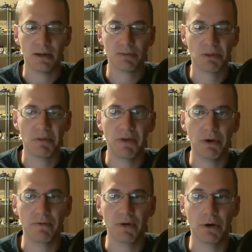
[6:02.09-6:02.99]
Some of you
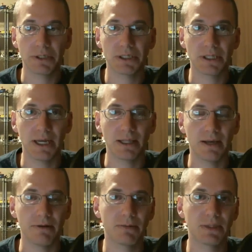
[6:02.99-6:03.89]
have noticed it.
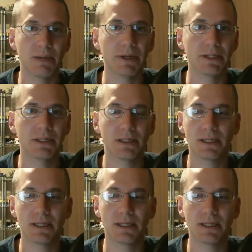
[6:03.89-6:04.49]
Someone